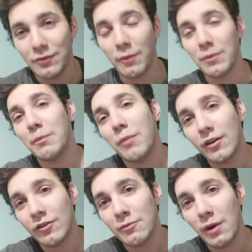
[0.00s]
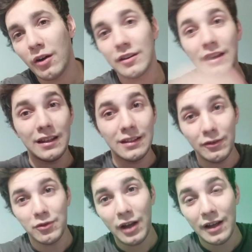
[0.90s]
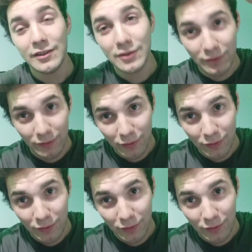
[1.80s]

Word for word: from the bottom of my heart. I love you guys